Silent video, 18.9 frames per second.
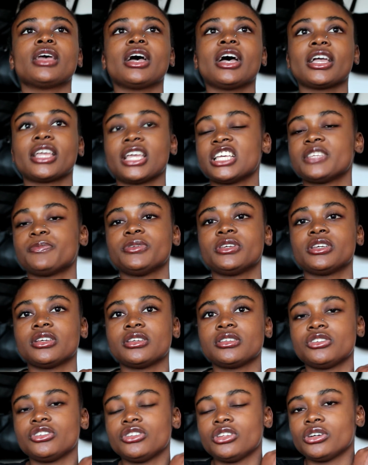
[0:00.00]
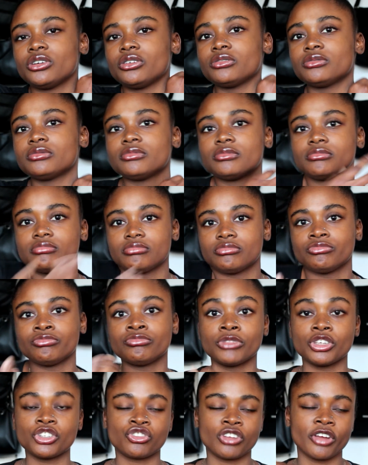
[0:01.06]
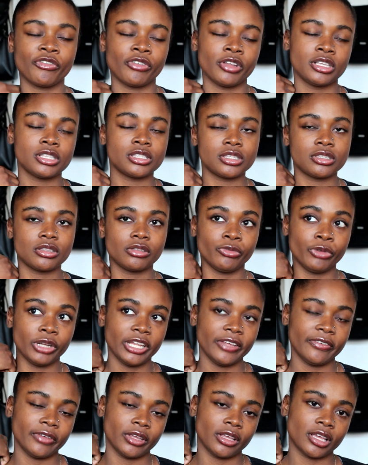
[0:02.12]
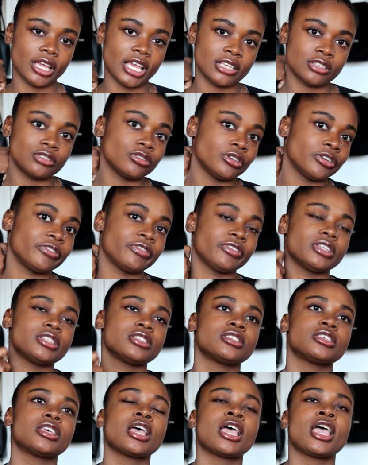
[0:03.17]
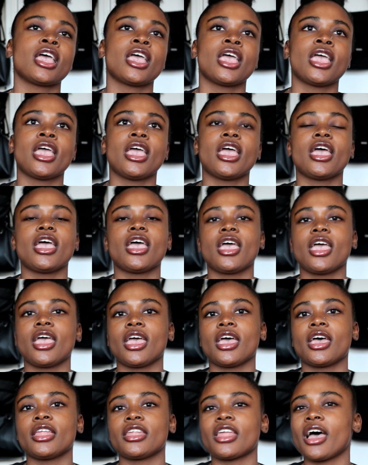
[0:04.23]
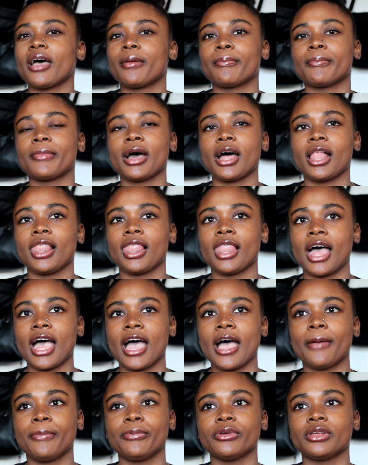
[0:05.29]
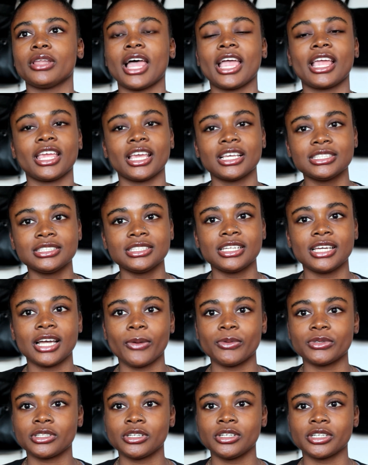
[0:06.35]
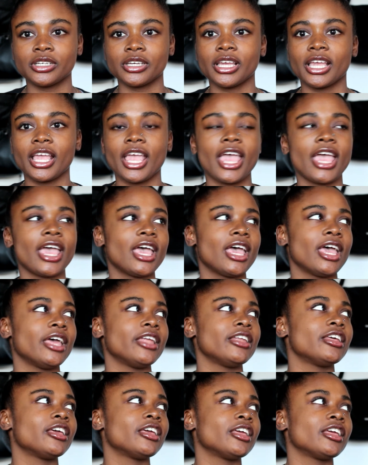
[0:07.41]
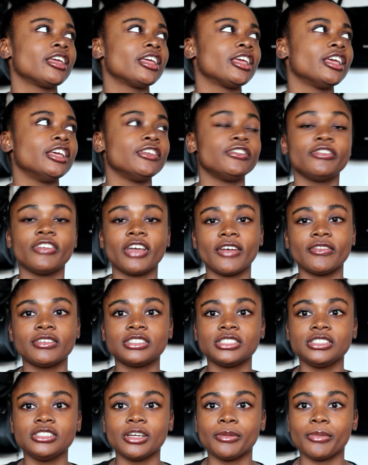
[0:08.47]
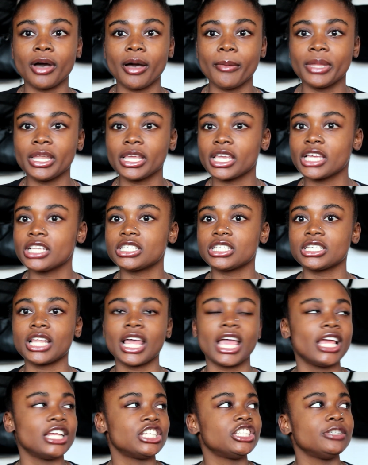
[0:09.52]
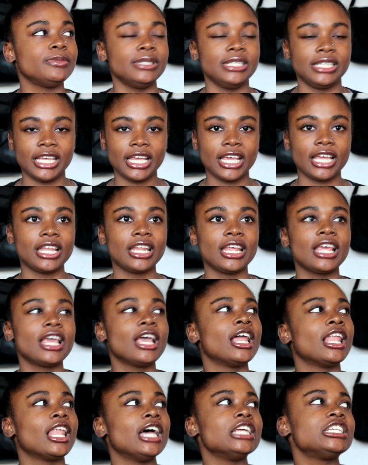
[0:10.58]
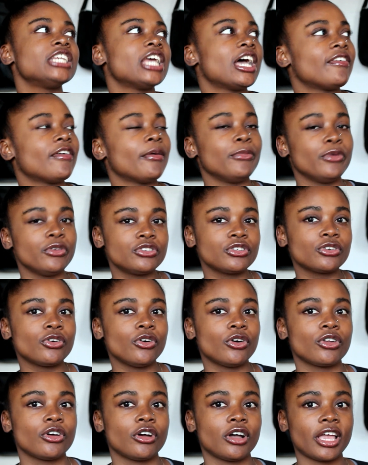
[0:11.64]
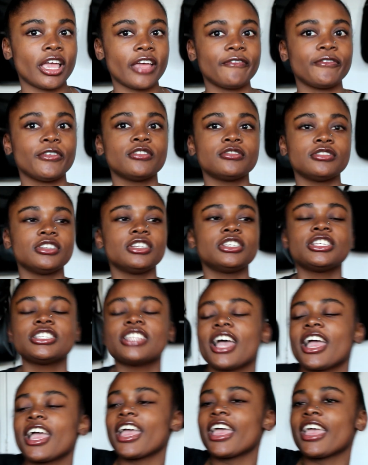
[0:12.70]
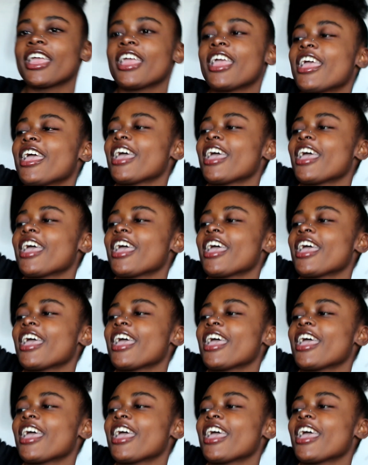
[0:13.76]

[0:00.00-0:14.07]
I guess because, you know, the stress relieving endorphins. And I'm a lot happier. Like yesterday I was cooking, and if you've ever seen your mom in the kitchen, like, and she be getting it, like she have her music on or her headphones, and she's like, hey,